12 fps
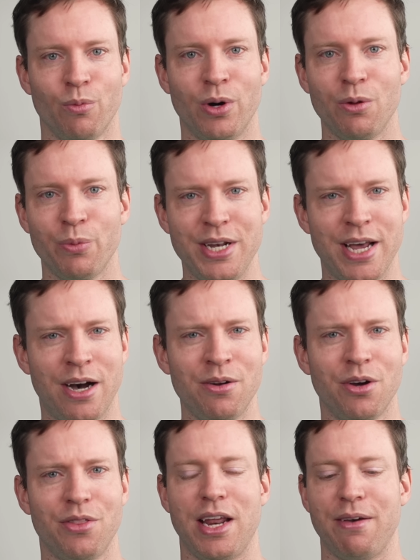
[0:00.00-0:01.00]
Well, we now
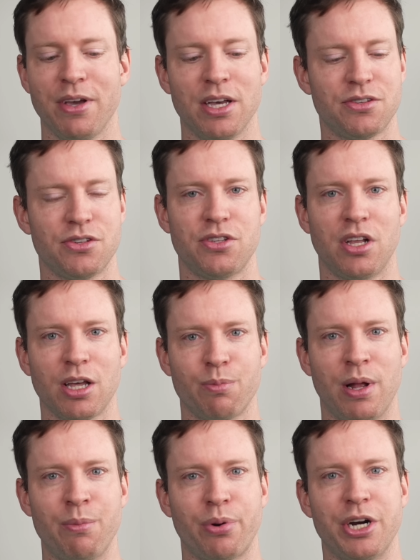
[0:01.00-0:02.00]
know that having a systolic
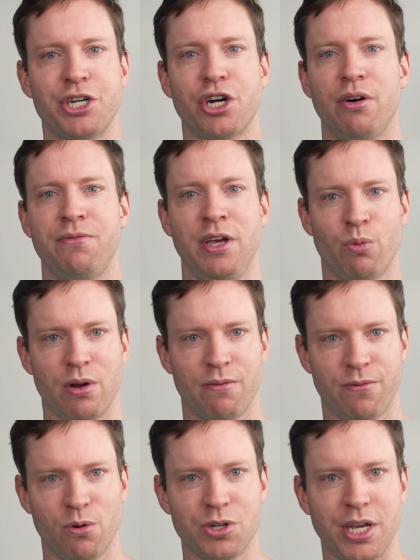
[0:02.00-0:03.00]
blood pressure of near
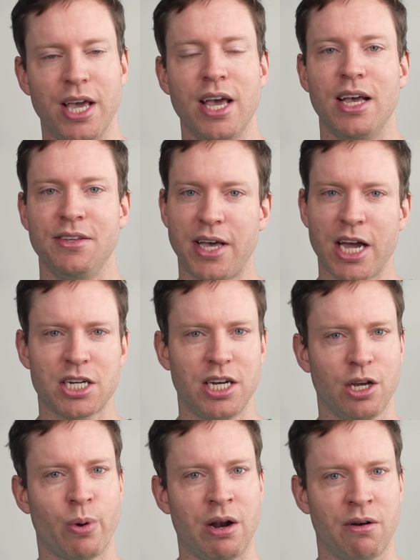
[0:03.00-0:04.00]
140 is actually
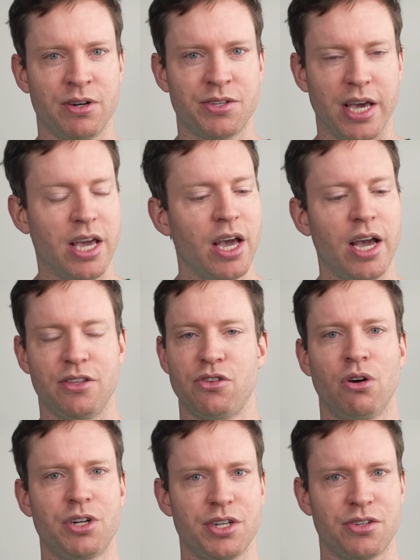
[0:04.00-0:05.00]
quite risky. It's
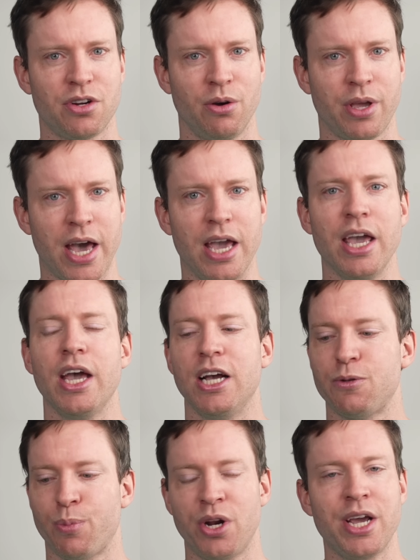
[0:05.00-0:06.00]
not just okay,
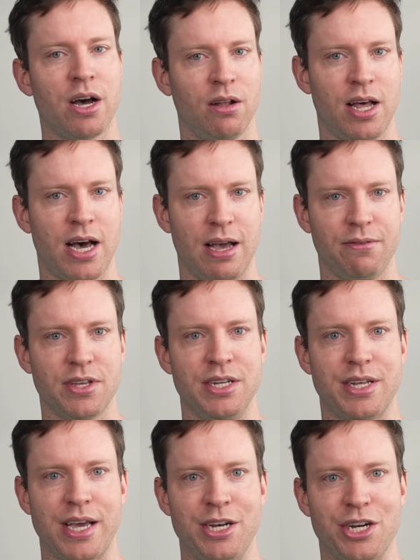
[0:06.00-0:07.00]
it's putting our lives in
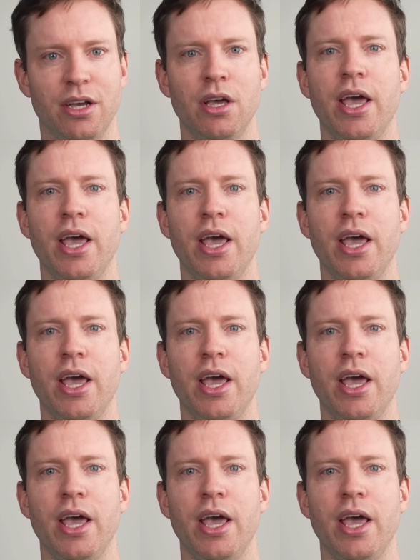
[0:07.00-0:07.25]
danger.